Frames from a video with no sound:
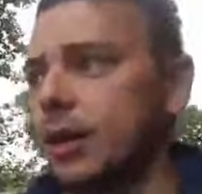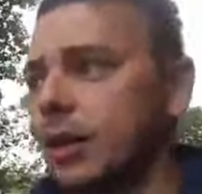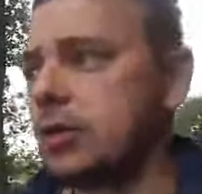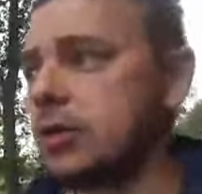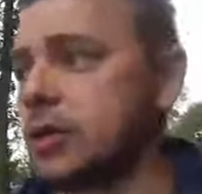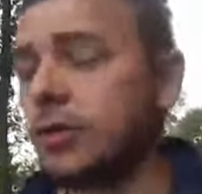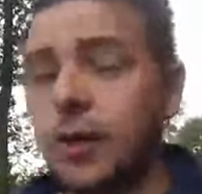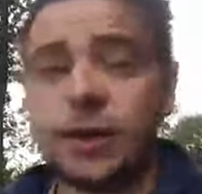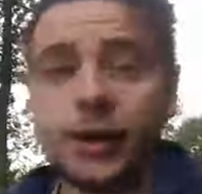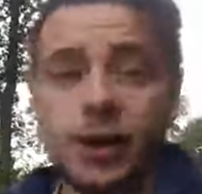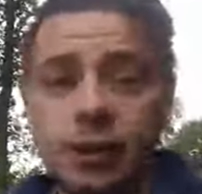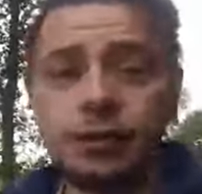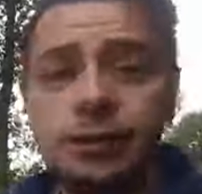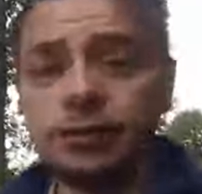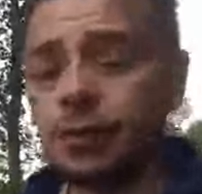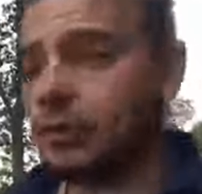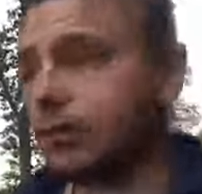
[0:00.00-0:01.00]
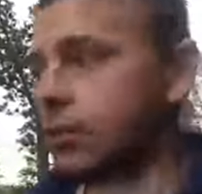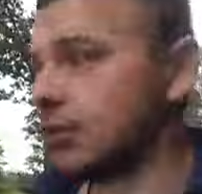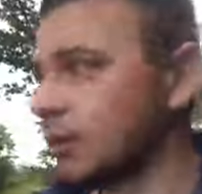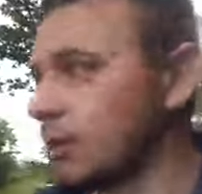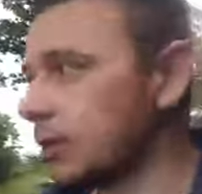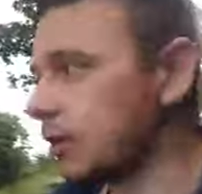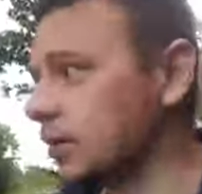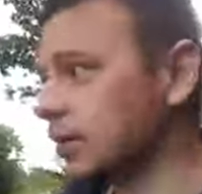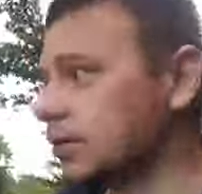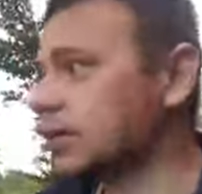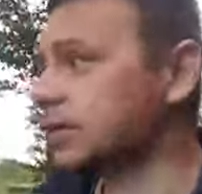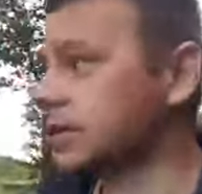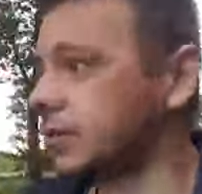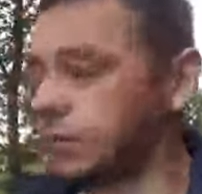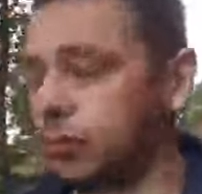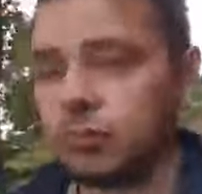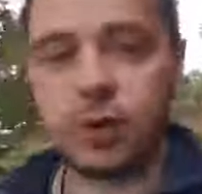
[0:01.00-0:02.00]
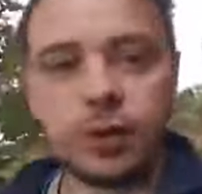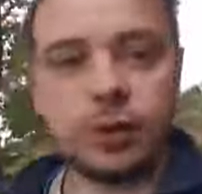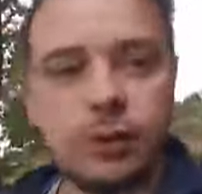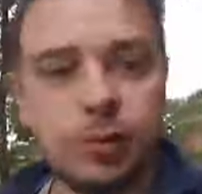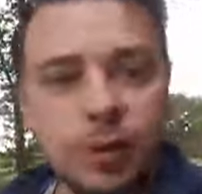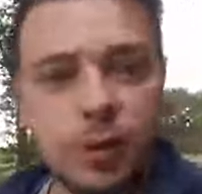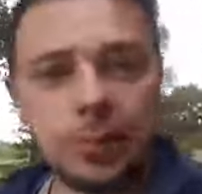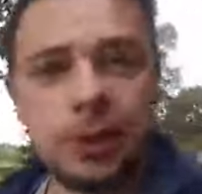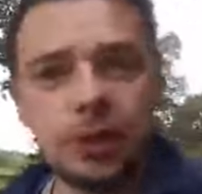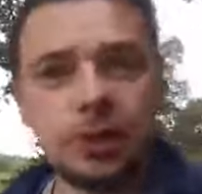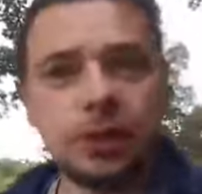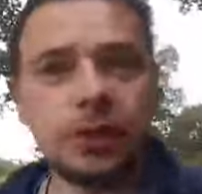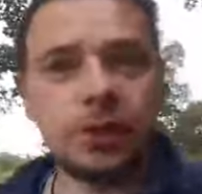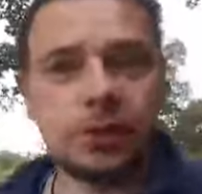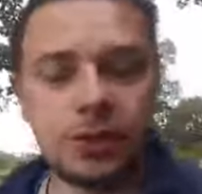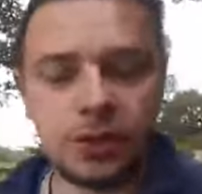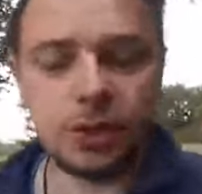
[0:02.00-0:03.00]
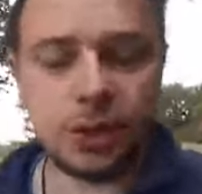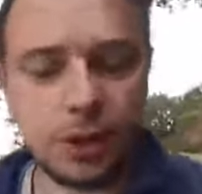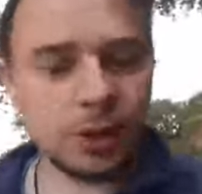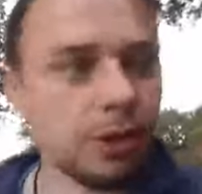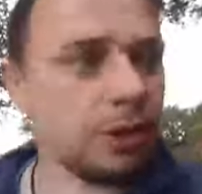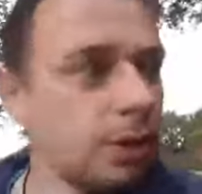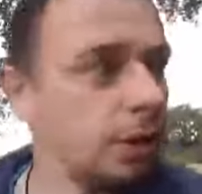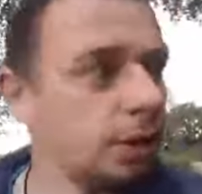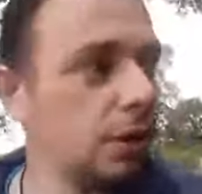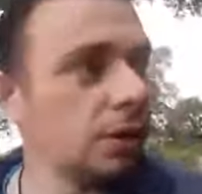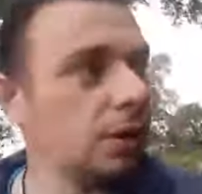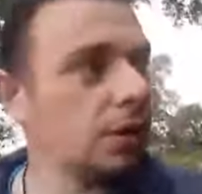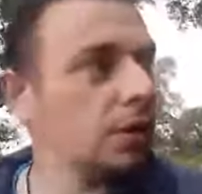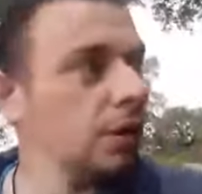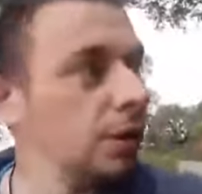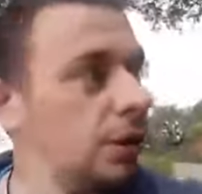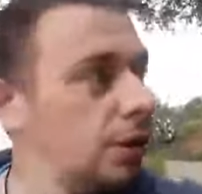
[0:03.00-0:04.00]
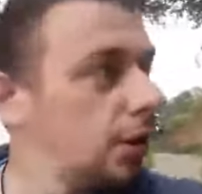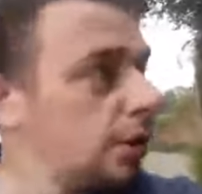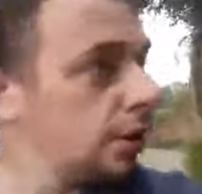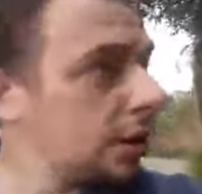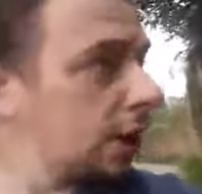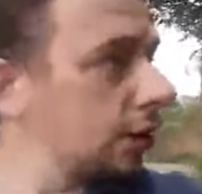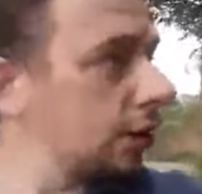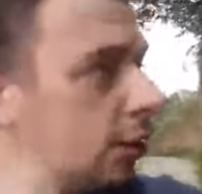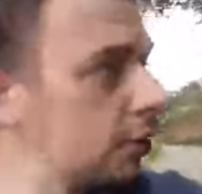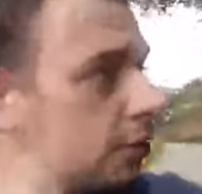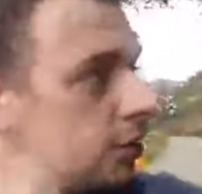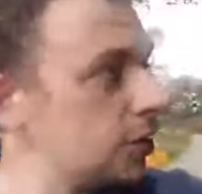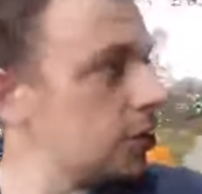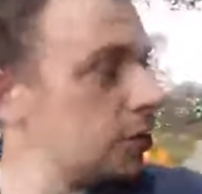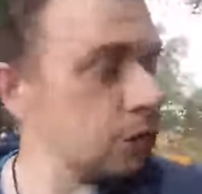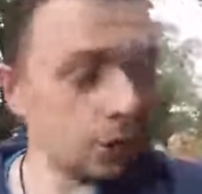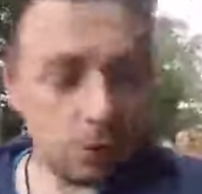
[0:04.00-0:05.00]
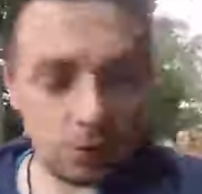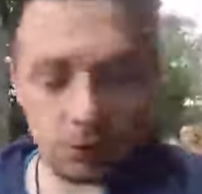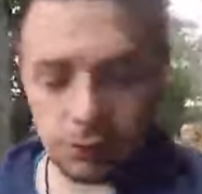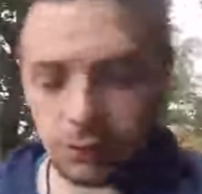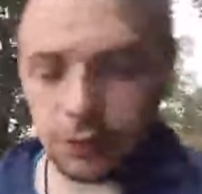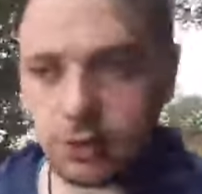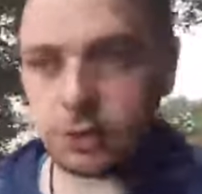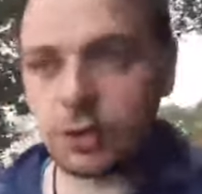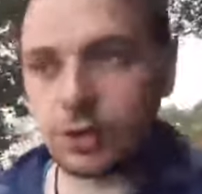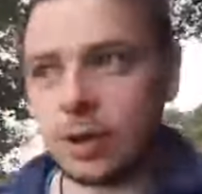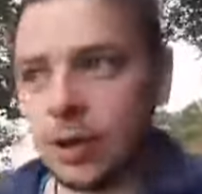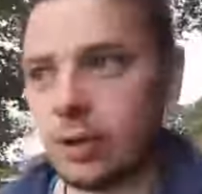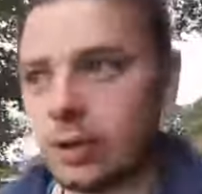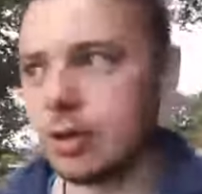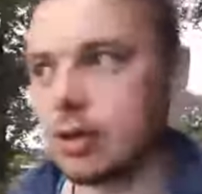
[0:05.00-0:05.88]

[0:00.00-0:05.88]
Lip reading: Which is fair enough, because, I mean, it's kind of lost its use, unfortunately.